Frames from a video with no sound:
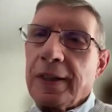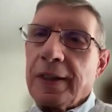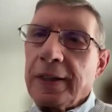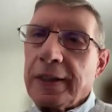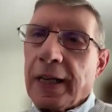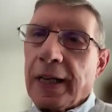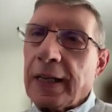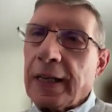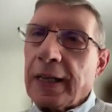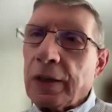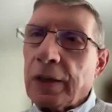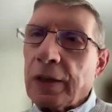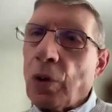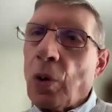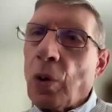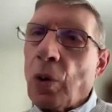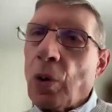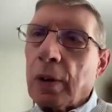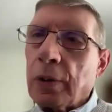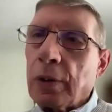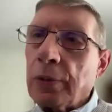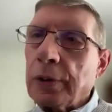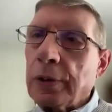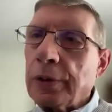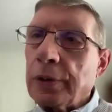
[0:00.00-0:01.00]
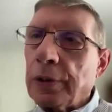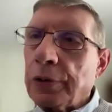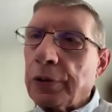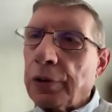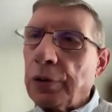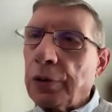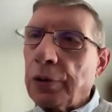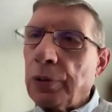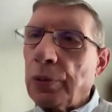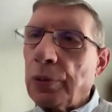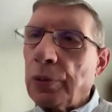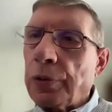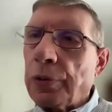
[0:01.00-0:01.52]
getting longer in the
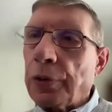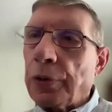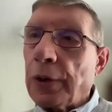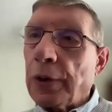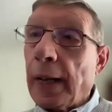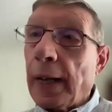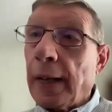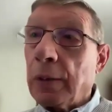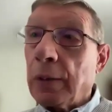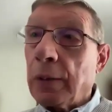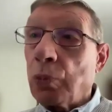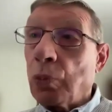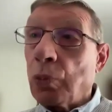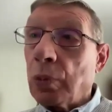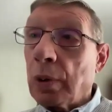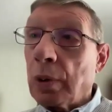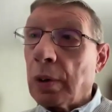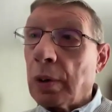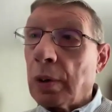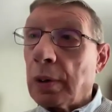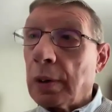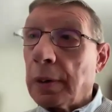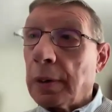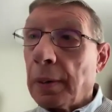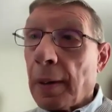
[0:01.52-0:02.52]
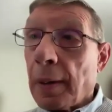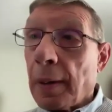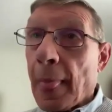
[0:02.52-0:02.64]
tooth, and we're